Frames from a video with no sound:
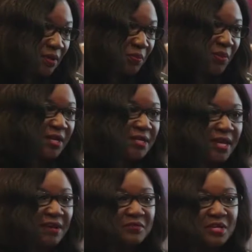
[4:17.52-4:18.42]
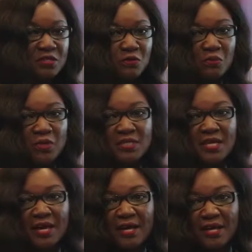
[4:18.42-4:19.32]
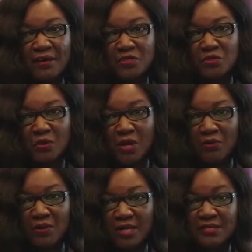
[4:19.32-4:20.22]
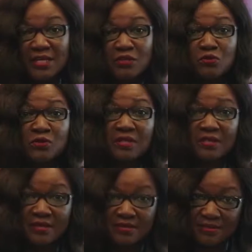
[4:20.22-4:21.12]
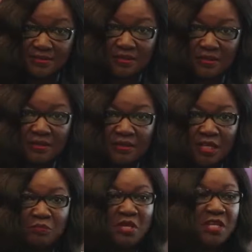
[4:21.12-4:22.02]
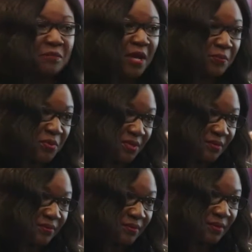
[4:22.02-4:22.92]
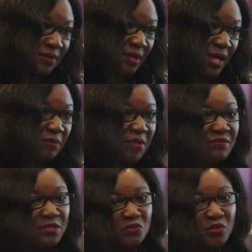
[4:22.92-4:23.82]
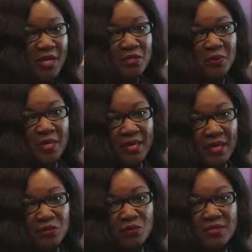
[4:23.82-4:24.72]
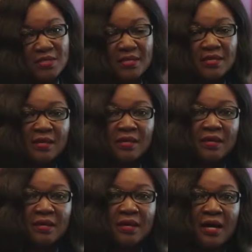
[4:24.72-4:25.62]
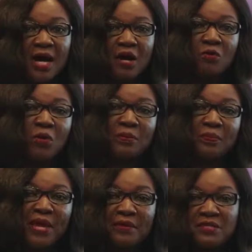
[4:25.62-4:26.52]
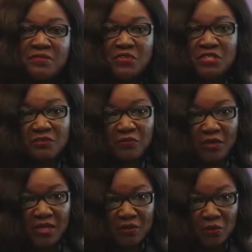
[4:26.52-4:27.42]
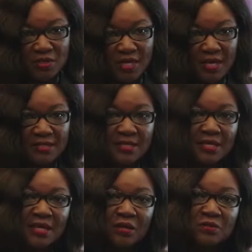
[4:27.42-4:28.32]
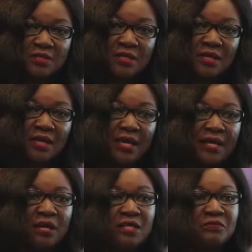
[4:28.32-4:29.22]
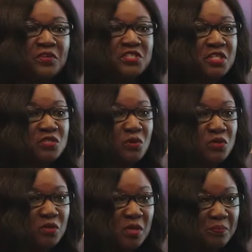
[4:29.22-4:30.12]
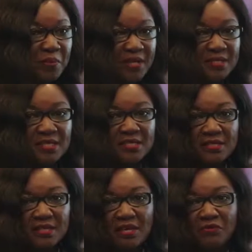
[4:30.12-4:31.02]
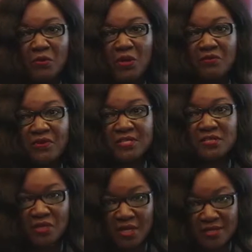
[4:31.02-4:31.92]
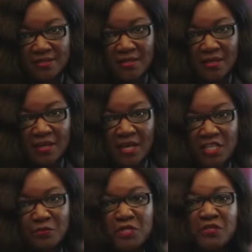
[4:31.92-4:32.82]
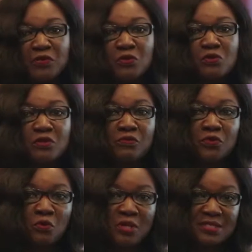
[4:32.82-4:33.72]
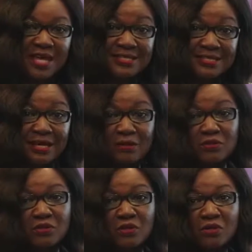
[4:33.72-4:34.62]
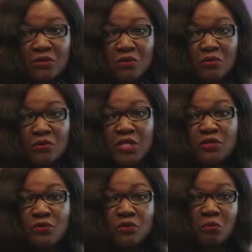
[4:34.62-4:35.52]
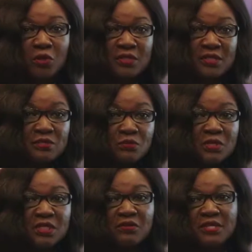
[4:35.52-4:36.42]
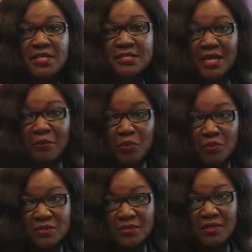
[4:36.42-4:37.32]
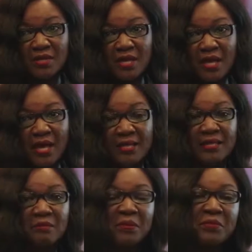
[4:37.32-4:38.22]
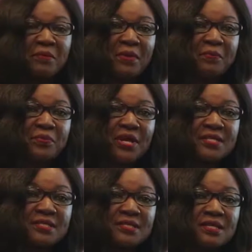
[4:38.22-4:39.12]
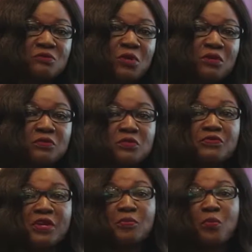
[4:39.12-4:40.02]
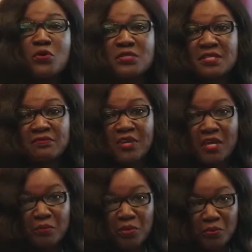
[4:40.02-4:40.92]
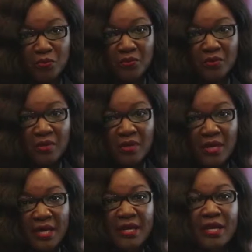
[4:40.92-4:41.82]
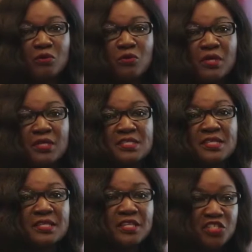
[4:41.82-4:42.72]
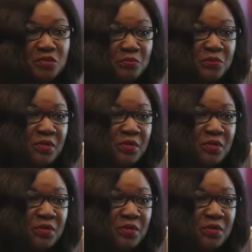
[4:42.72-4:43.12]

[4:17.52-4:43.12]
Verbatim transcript: the pride they have in us when we take our lives into our own hands and do the things that make them happy. I believe that tonight we're here to see how one parent's vision for their daughter has turned out and how that vision is going to impact each and every one of us tonight, especially for those of you who are starting out, who need role models, who need great examples. I think Mamia Pratt is one of those very positive young people, and I know that this leadership